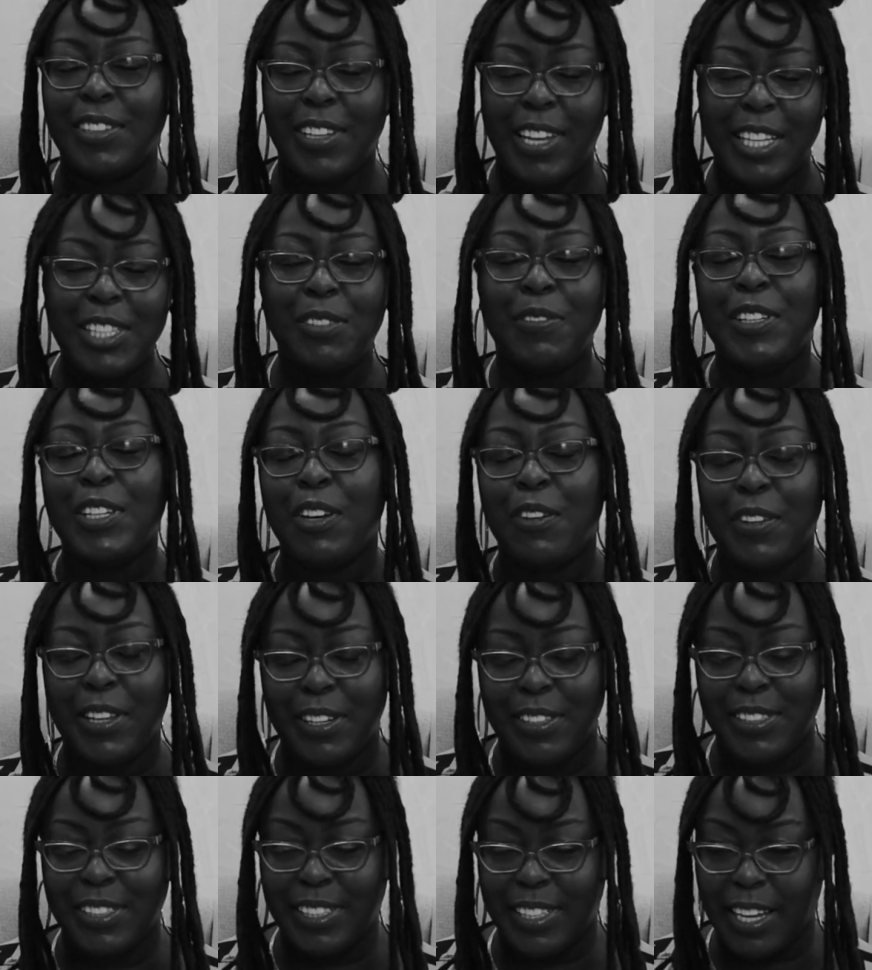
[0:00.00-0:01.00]
Yes, we know
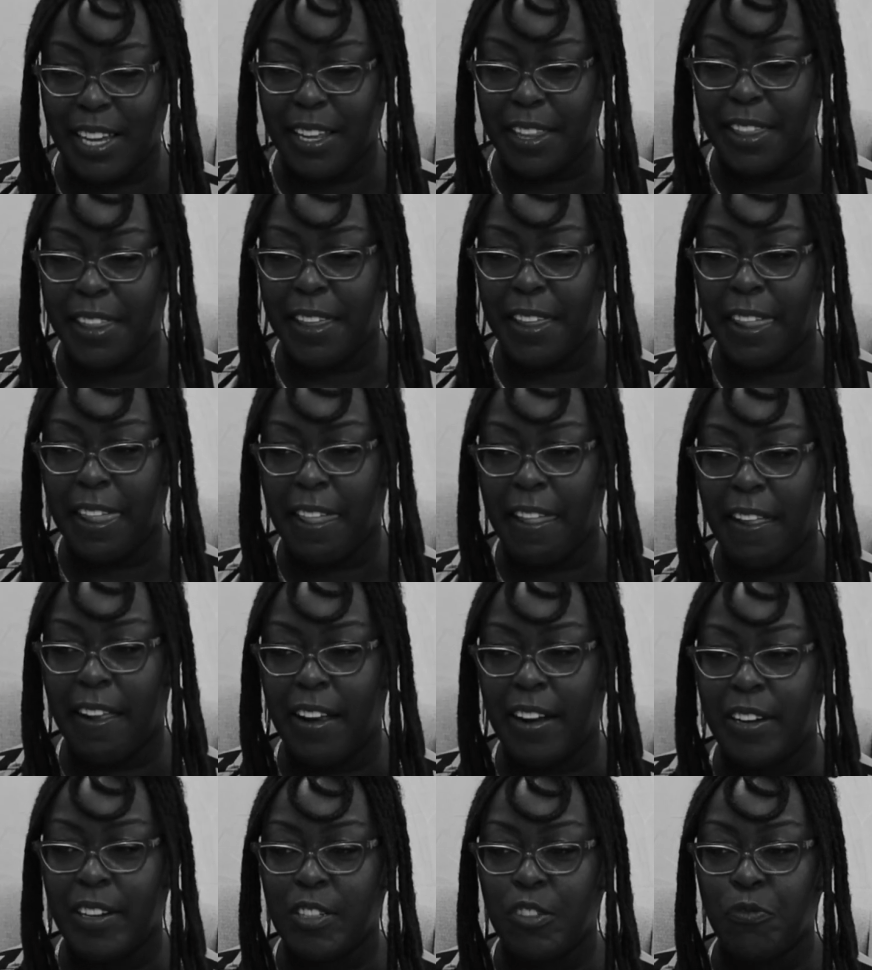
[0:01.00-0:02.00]
there's death
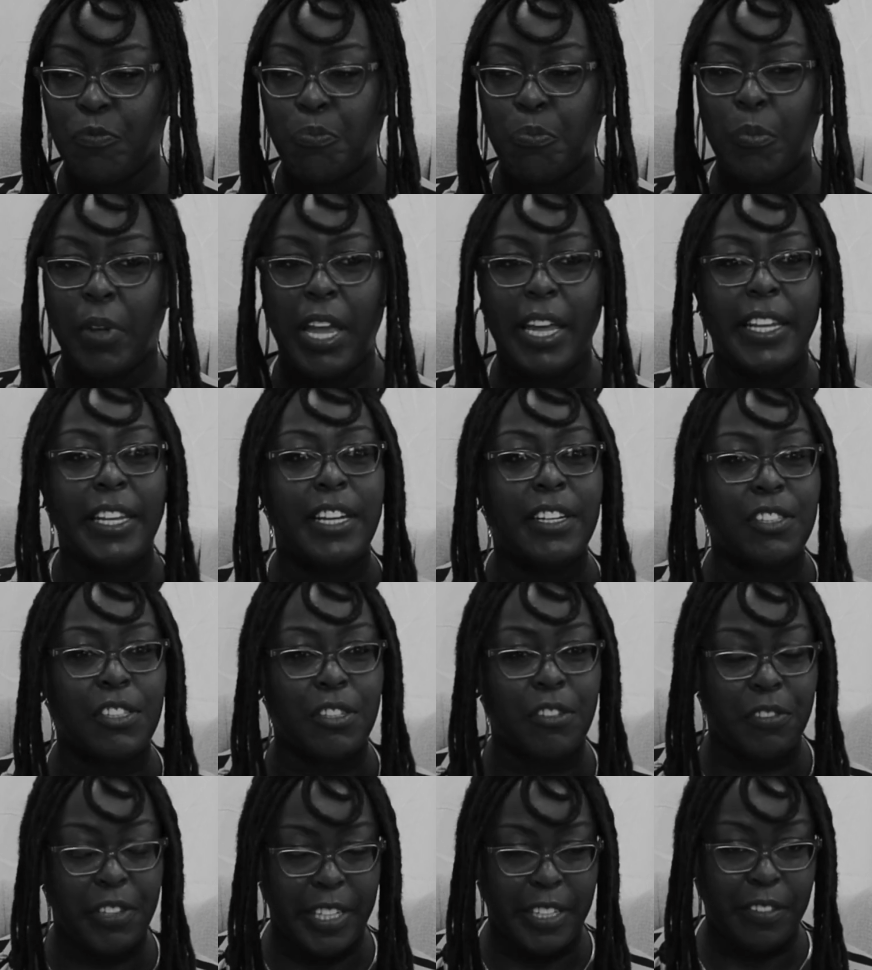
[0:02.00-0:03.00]
and there's
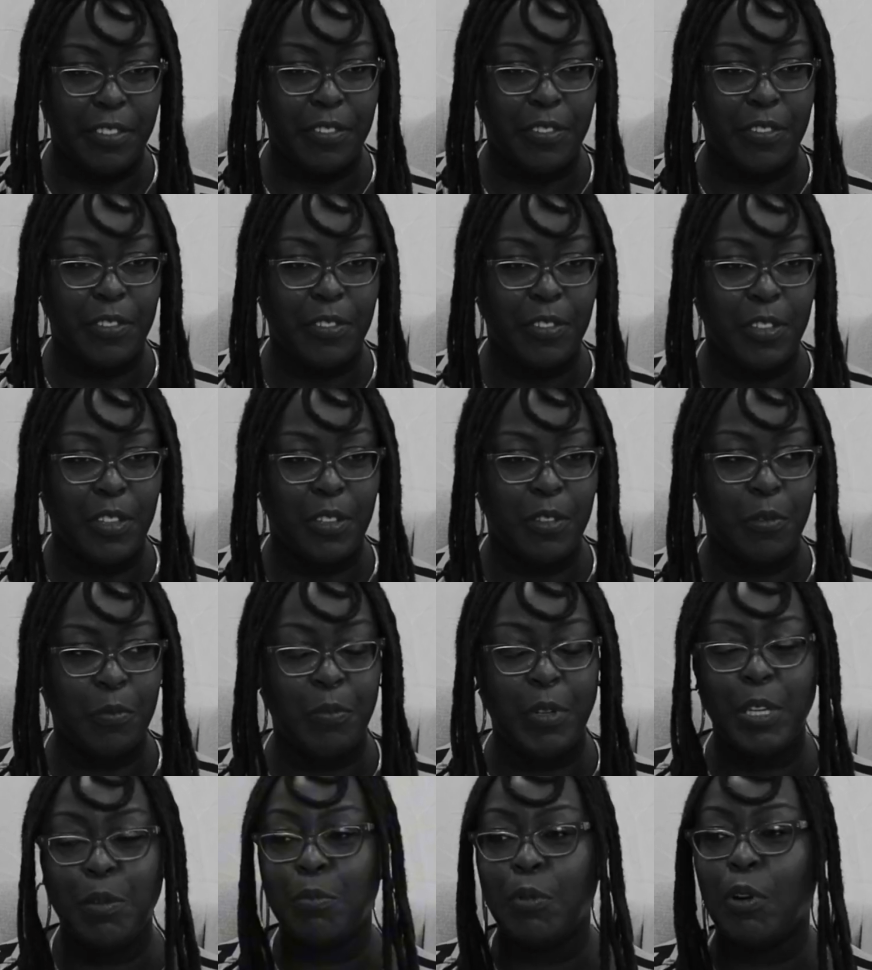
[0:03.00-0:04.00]
grief.
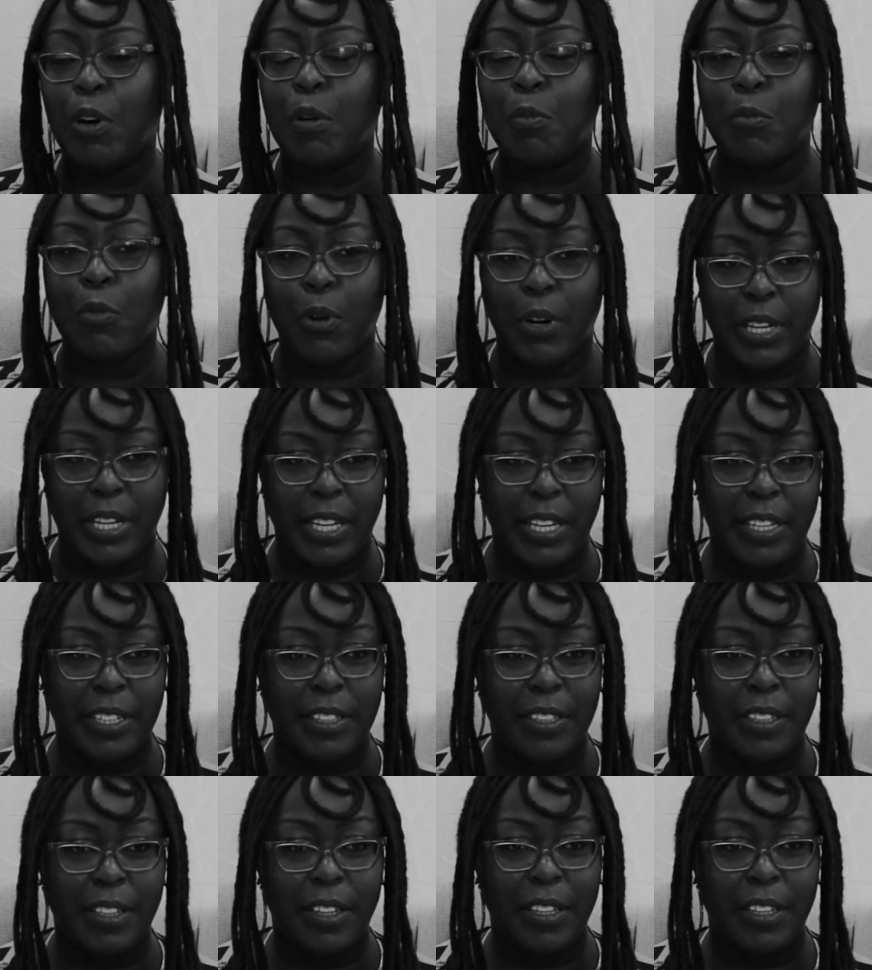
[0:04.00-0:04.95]
People are mourning.